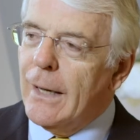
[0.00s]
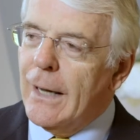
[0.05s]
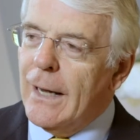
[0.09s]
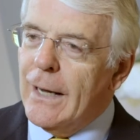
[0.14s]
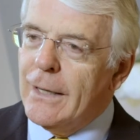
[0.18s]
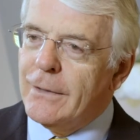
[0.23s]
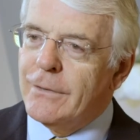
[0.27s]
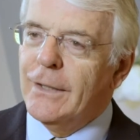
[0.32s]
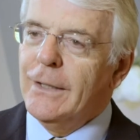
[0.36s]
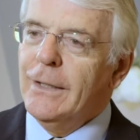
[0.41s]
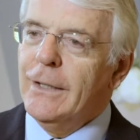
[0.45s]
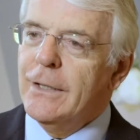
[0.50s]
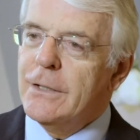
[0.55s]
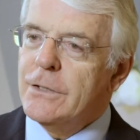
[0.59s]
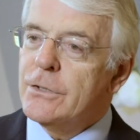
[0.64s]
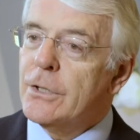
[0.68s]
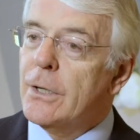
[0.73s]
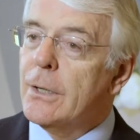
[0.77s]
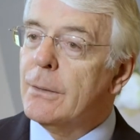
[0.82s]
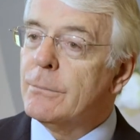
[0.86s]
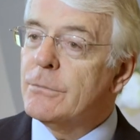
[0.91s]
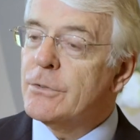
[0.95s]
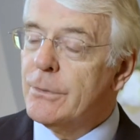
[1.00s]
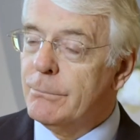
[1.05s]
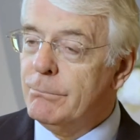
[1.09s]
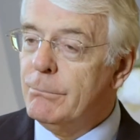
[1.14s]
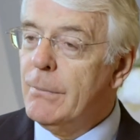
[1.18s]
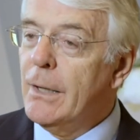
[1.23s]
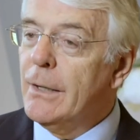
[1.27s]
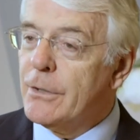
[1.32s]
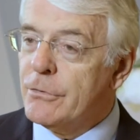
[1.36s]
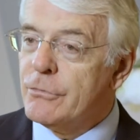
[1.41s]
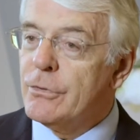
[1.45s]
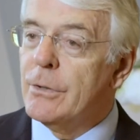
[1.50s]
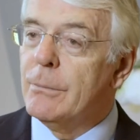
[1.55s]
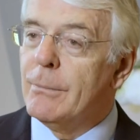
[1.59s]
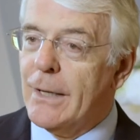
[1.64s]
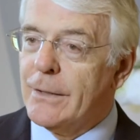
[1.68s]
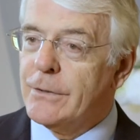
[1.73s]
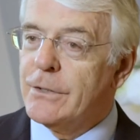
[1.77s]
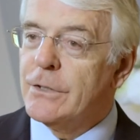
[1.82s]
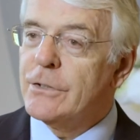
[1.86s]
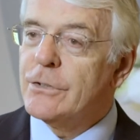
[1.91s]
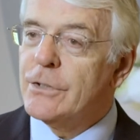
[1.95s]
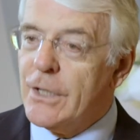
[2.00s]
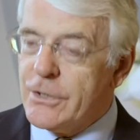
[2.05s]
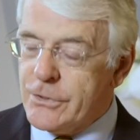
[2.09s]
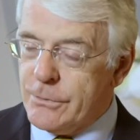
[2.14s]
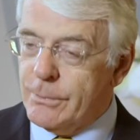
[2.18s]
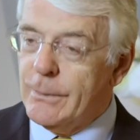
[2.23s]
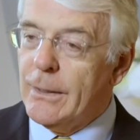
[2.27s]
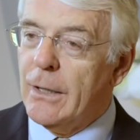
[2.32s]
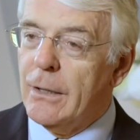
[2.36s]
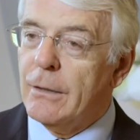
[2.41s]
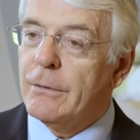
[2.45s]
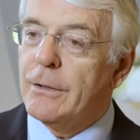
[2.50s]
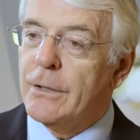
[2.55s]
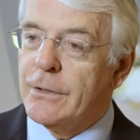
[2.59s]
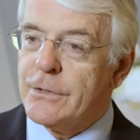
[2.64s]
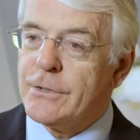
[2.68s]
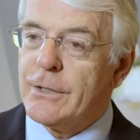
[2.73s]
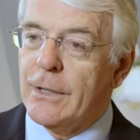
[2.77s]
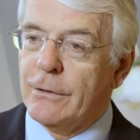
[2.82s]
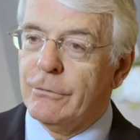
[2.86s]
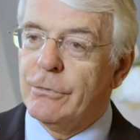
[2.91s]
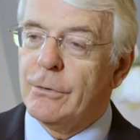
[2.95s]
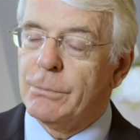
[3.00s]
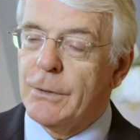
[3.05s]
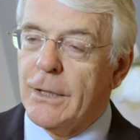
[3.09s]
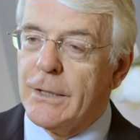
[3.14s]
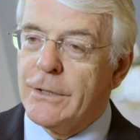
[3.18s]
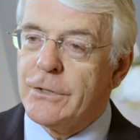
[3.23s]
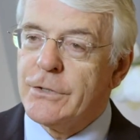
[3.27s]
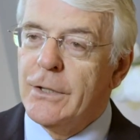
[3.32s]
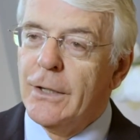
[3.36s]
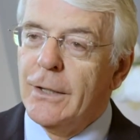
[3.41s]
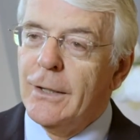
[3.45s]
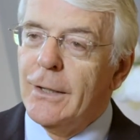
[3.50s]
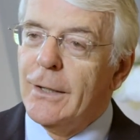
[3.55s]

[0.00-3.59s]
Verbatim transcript: I think in terms of military matters, yes, we are in a safer place.